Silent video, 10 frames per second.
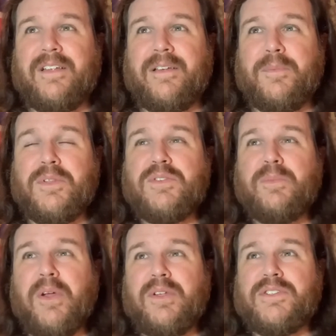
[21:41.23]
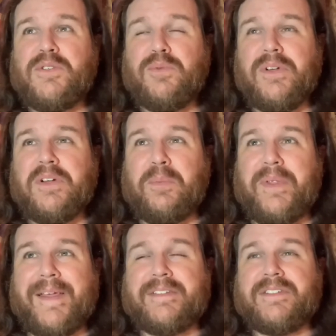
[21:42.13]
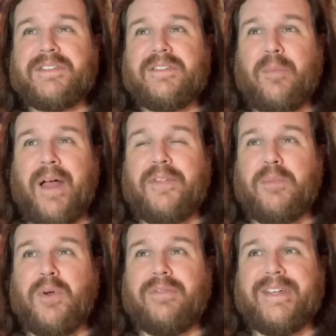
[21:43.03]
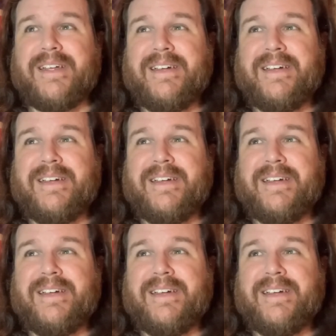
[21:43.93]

But those are my only two real complaints about the movie.